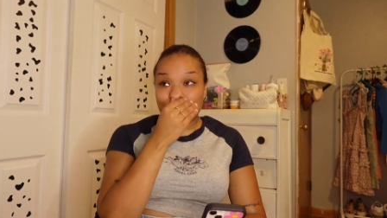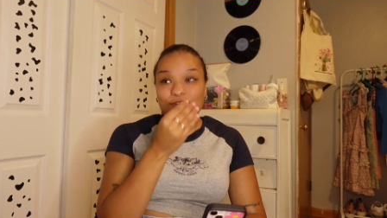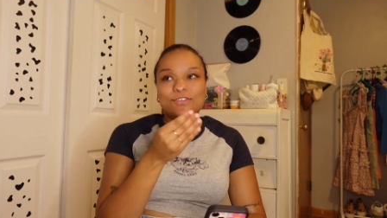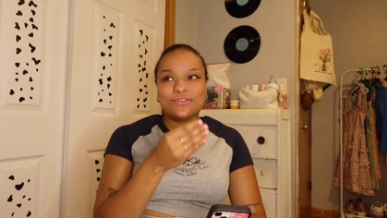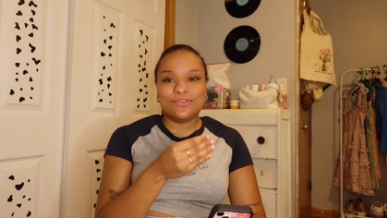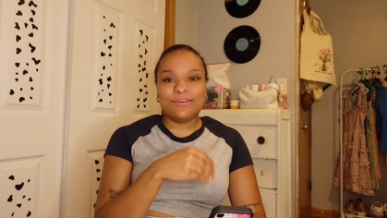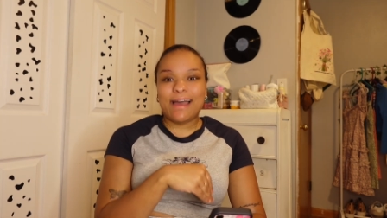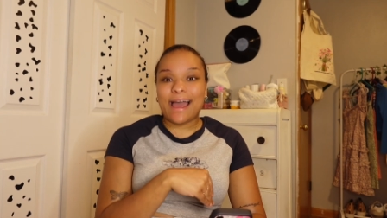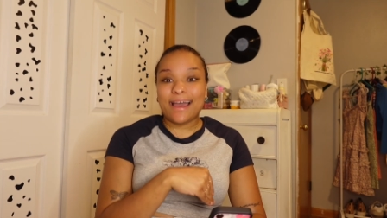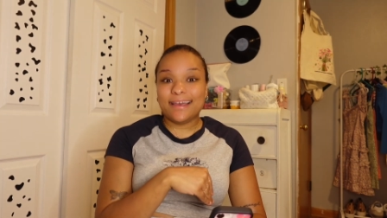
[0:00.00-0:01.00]
If your school
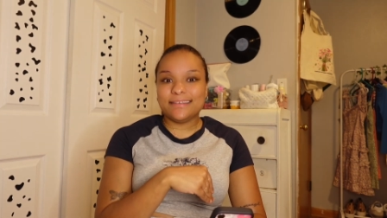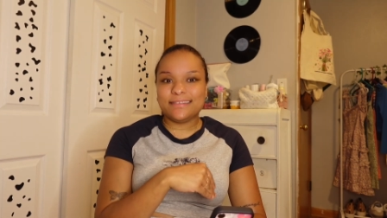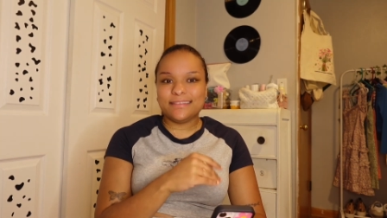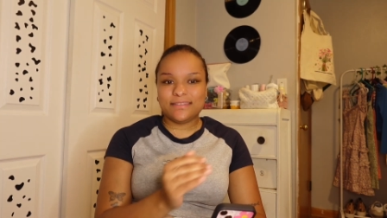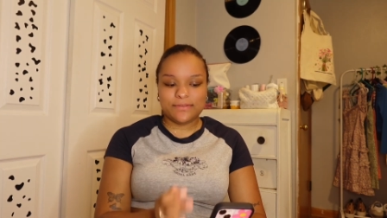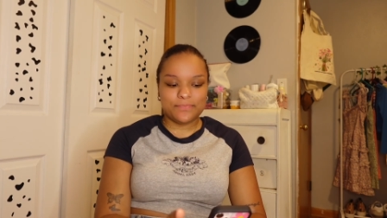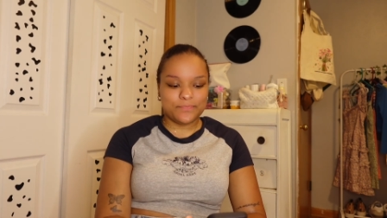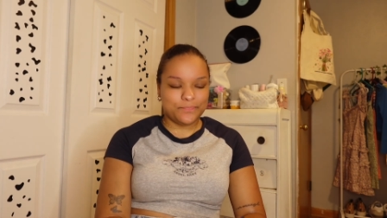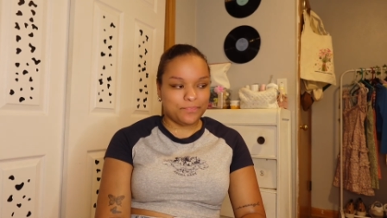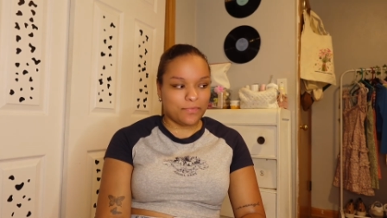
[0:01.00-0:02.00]
has
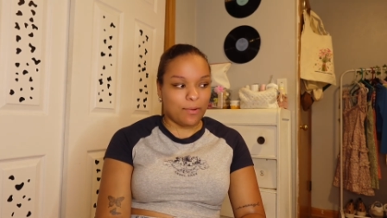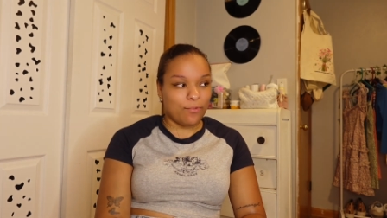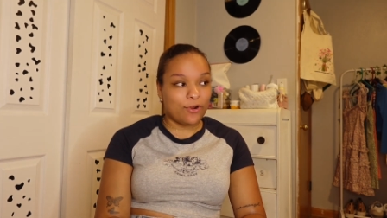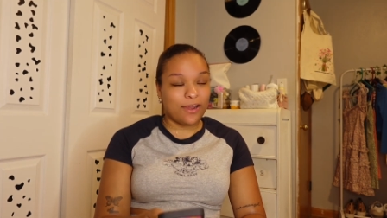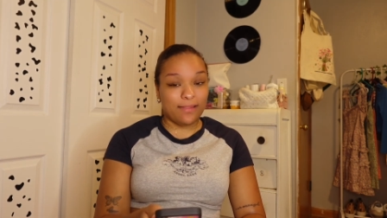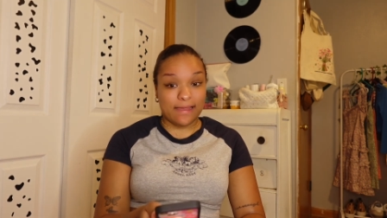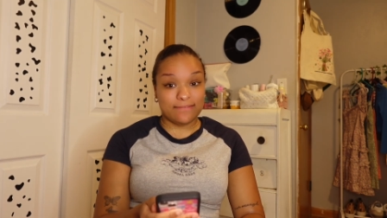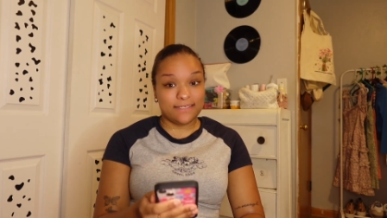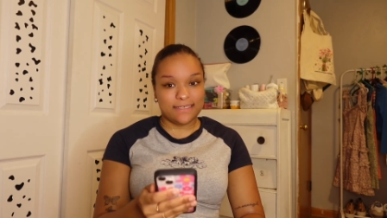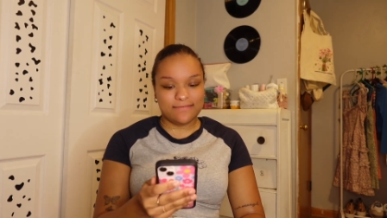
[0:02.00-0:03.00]
more
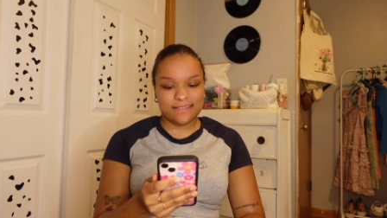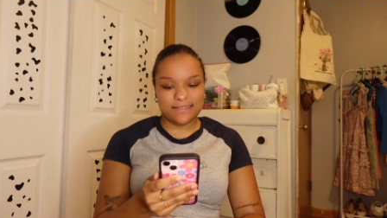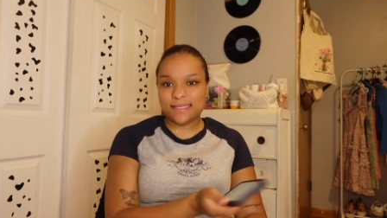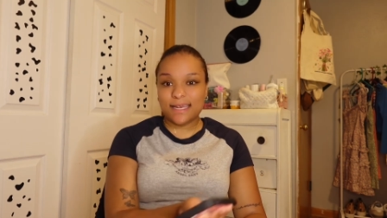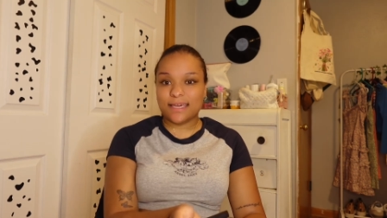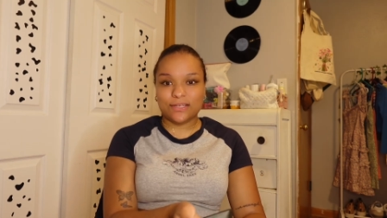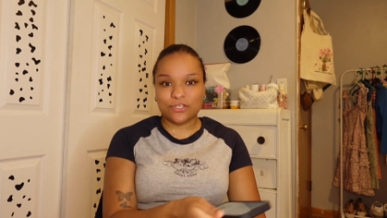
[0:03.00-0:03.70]
electives, take it.